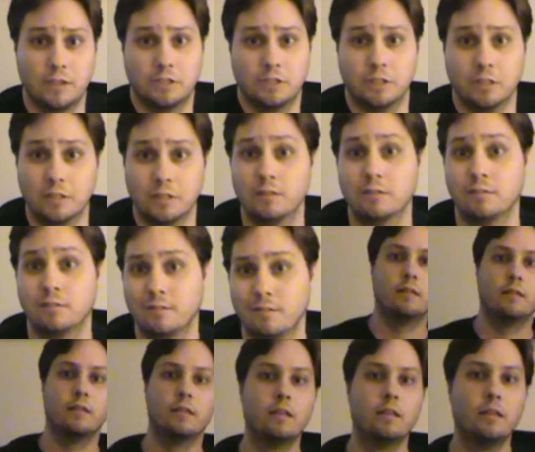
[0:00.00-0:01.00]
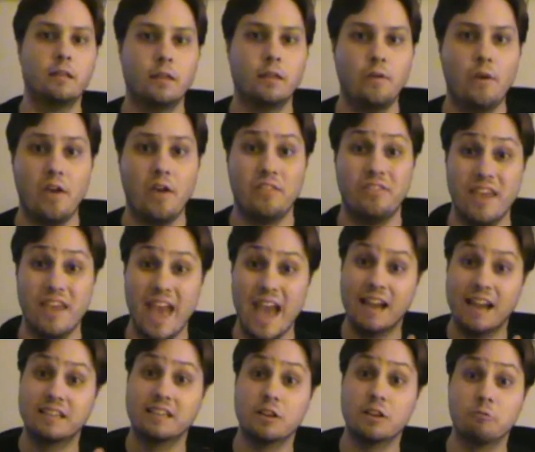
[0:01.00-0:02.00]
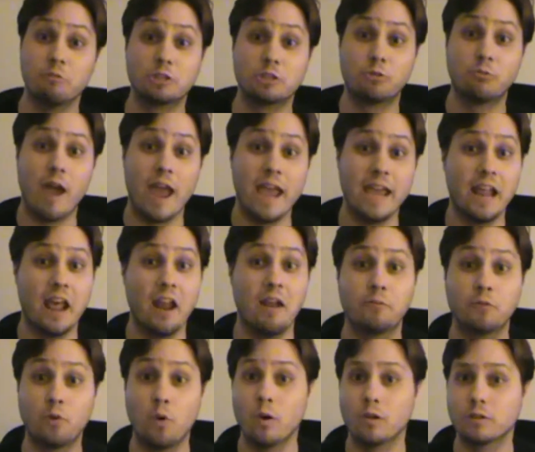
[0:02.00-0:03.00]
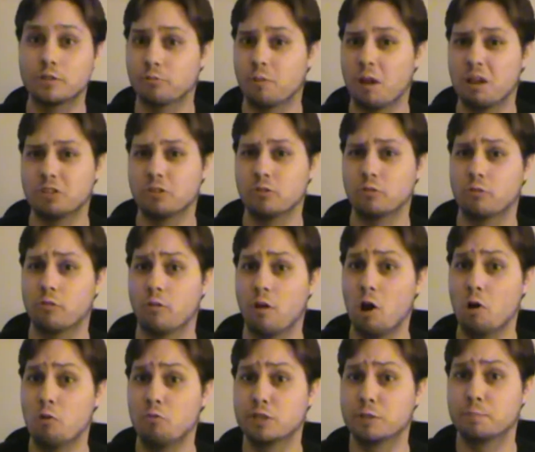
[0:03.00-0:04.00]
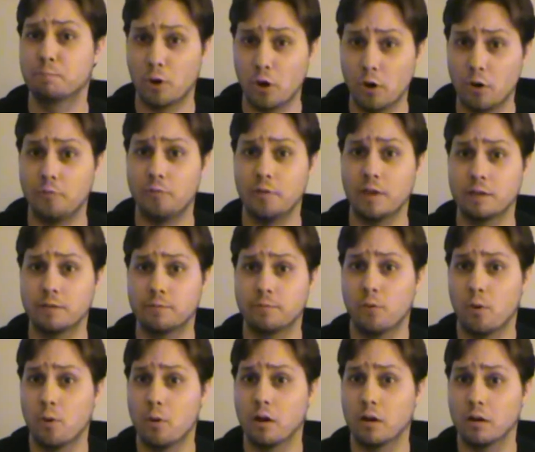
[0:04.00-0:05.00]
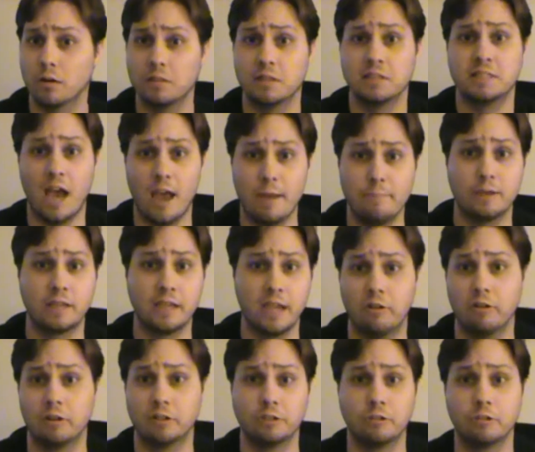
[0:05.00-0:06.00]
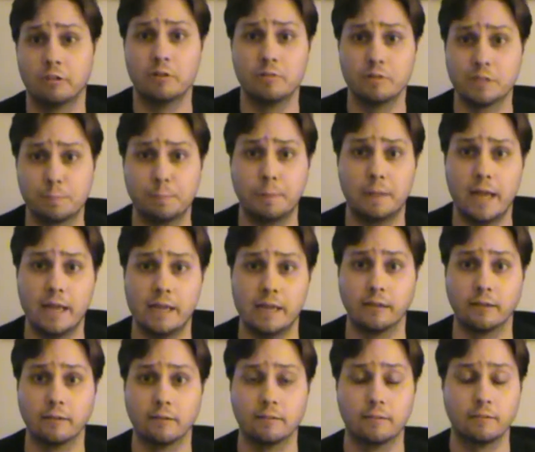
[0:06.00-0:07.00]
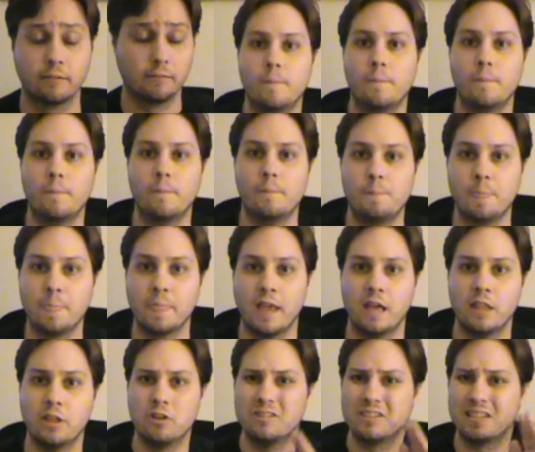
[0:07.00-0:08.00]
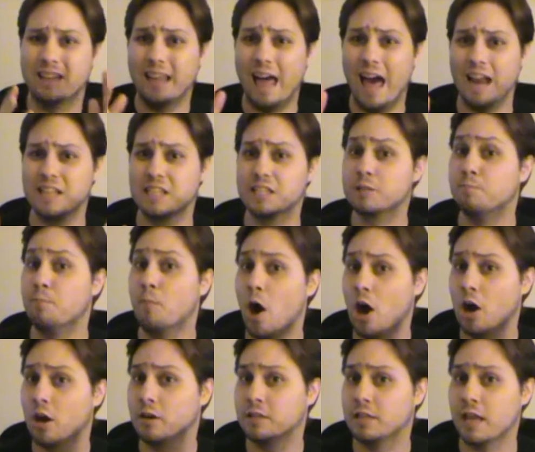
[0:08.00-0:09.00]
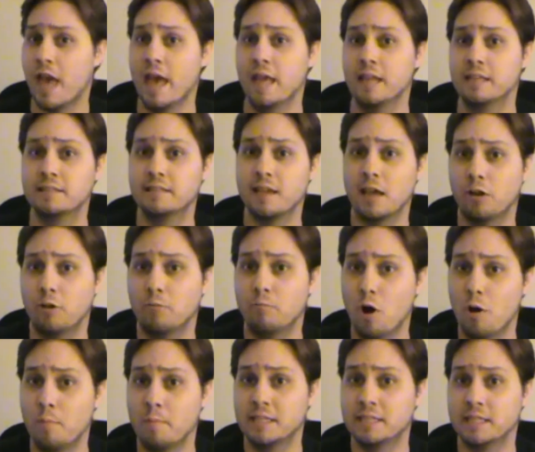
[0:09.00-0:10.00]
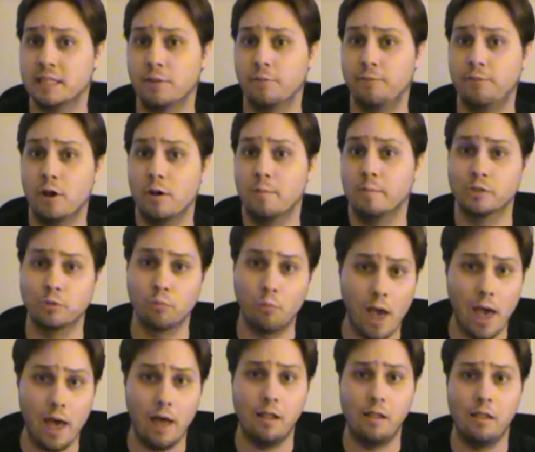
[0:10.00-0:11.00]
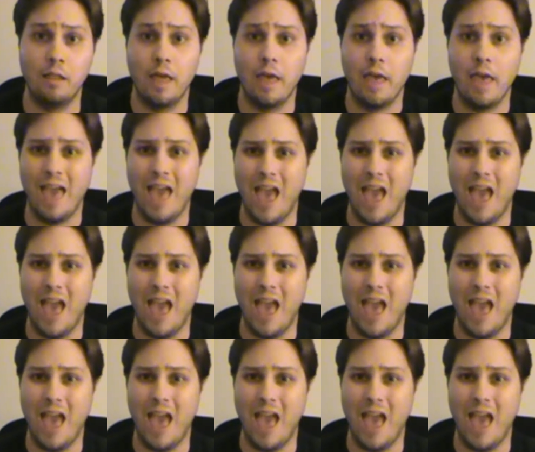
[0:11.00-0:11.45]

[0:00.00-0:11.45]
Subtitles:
fiction. The acting was great, and of course Russell Crowe was perfect for the type of character he was playing. There's a lot of smart and subtle moments in the film as well,